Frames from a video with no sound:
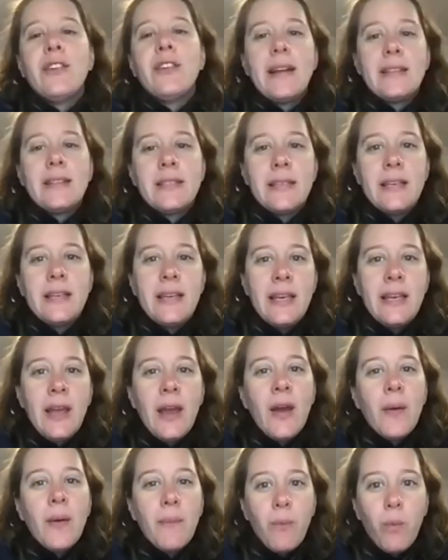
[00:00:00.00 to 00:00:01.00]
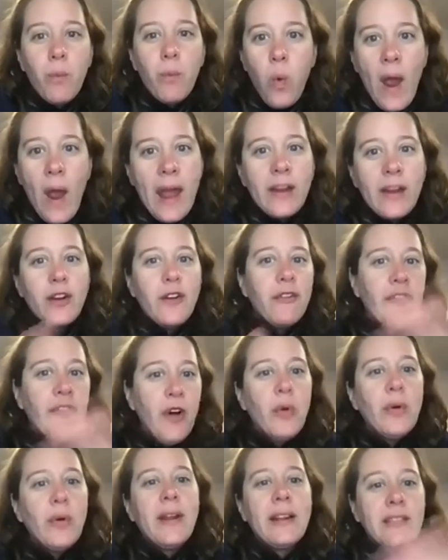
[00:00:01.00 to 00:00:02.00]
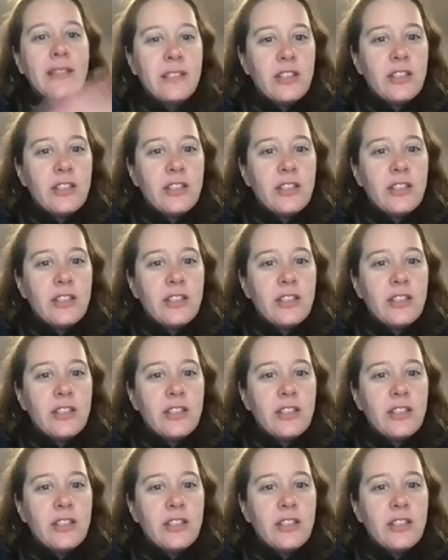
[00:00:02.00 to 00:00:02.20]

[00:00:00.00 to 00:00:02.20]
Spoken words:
at sea, when your phone gets to